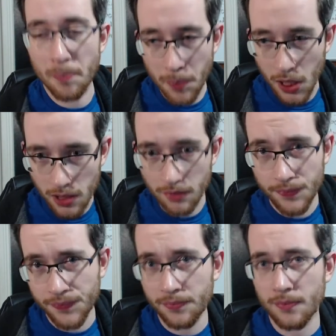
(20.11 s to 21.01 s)
But
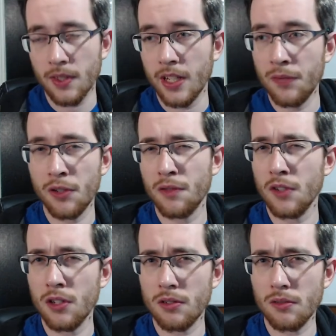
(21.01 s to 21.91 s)
if you've
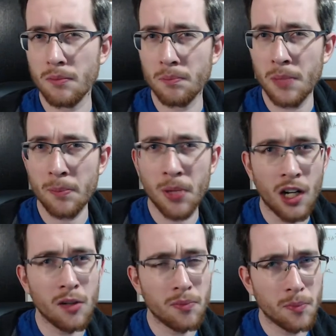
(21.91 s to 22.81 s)
not been
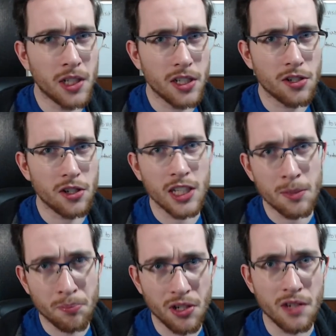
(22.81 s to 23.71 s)
part of my journey
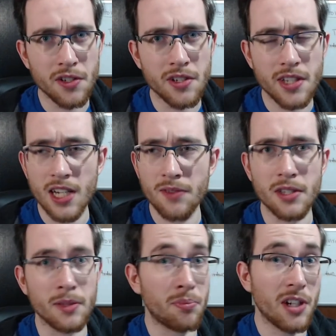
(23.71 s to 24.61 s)
in previous saves
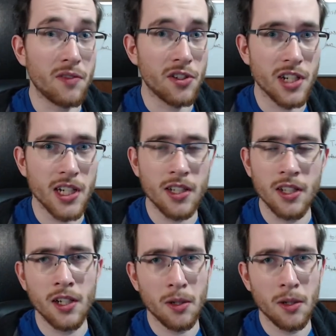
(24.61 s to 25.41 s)
in the previous year,